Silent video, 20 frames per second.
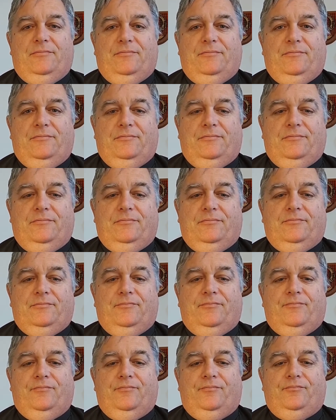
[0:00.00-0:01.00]

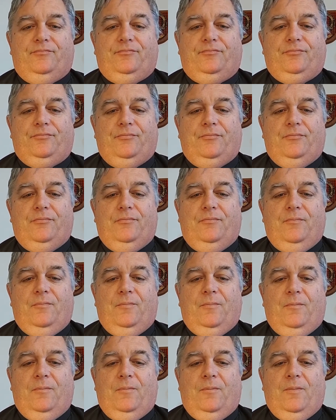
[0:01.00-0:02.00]

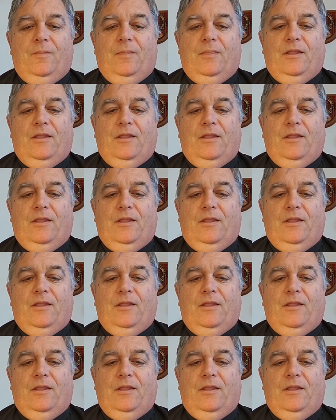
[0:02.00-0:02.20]
(silence)